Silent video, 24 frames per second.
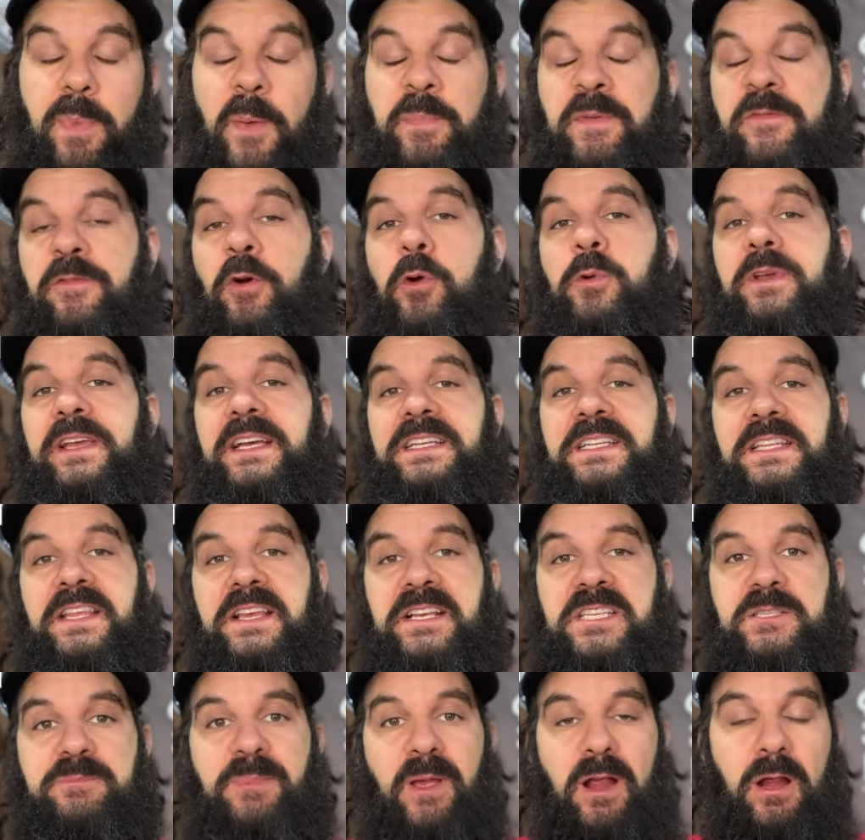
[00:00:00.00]
before we get to the
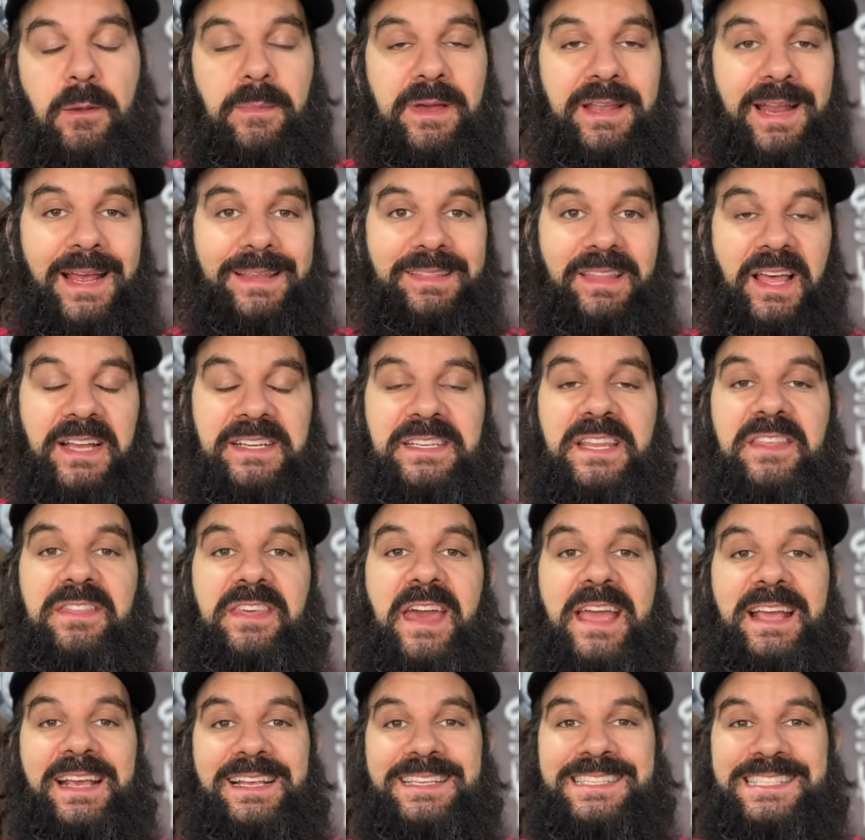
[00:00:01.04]
experiment, I'd like to
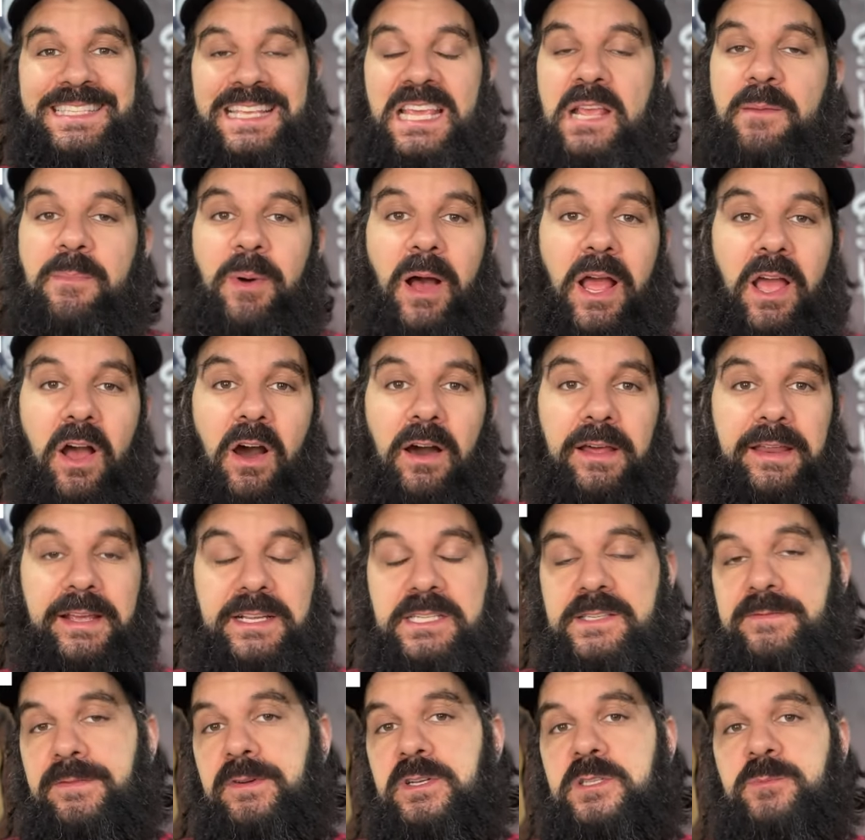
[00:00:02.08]
thank ZBiotics
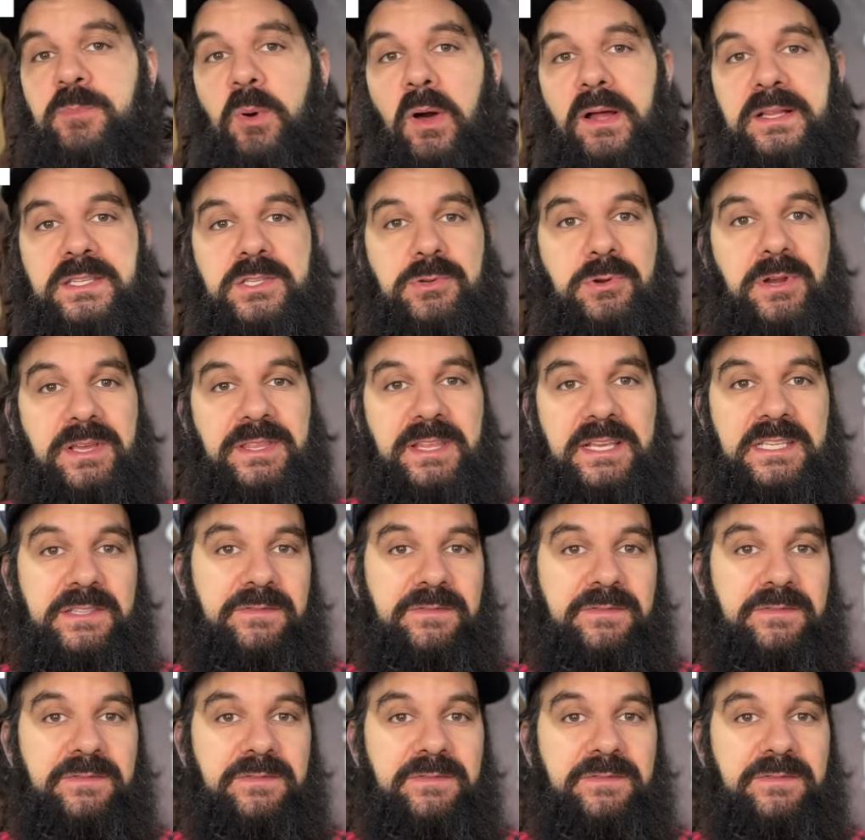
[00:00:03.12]
for sponsoring this